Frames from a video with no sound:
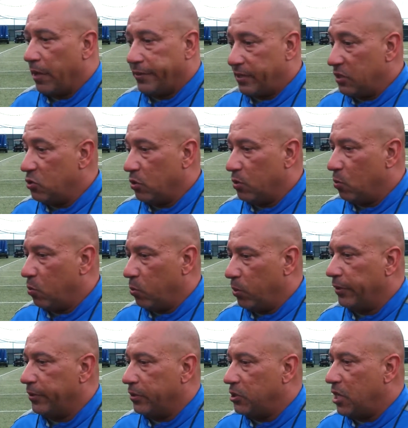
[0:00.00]
No, he's doing a
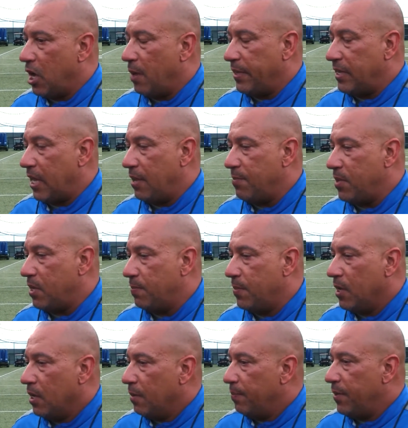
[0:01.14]
really good job. He came in
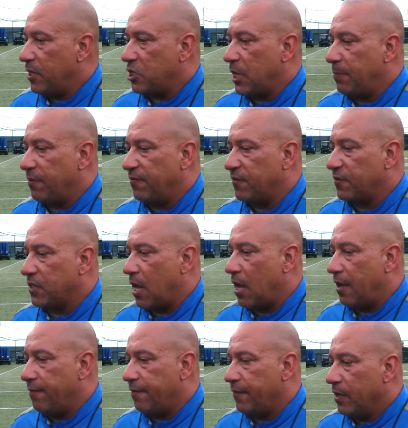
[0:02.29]
best shape of his
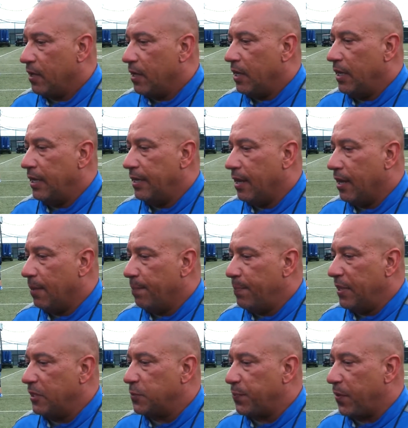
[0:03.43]
life. He
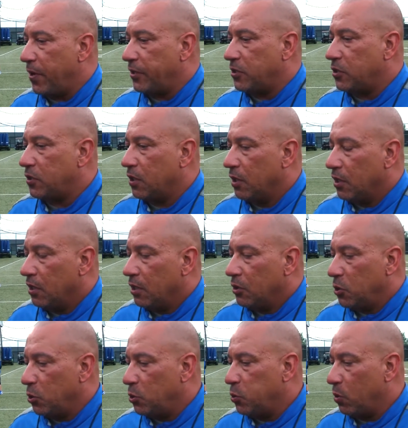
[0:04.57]
bench pressed
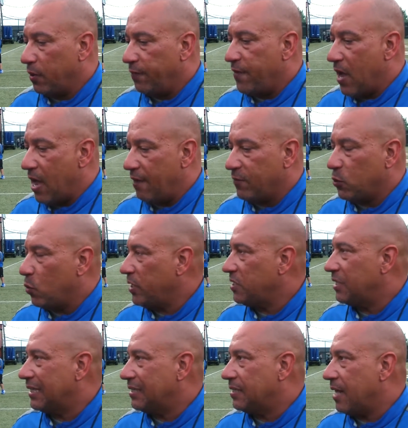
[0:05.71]
225
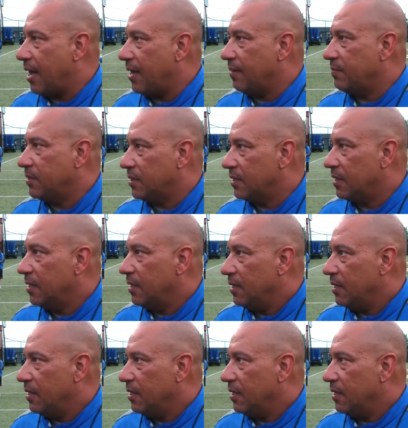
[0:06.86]
26 times.